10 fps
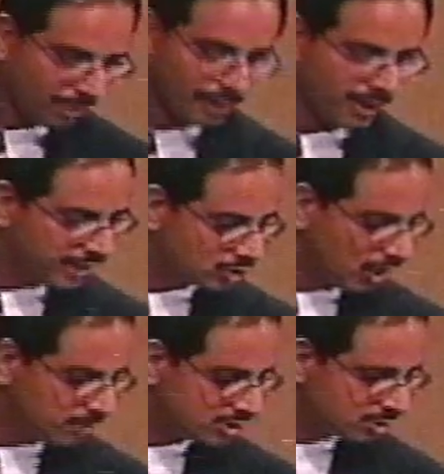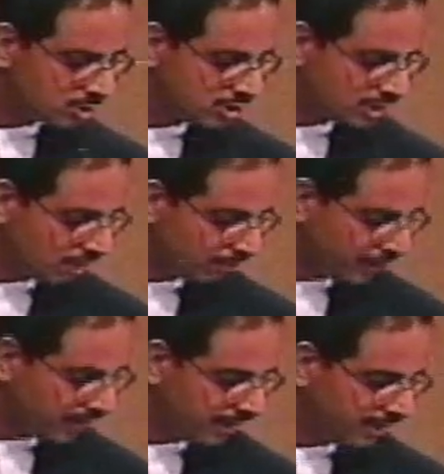Okay, so I'm going to jump
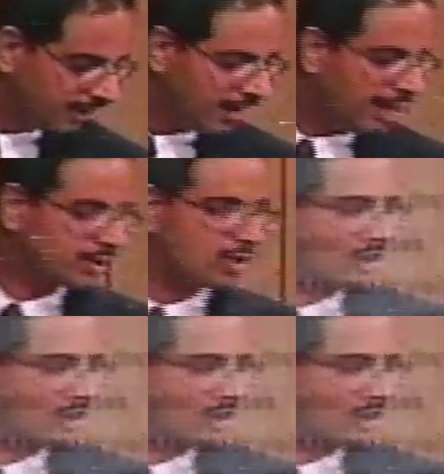in and talk a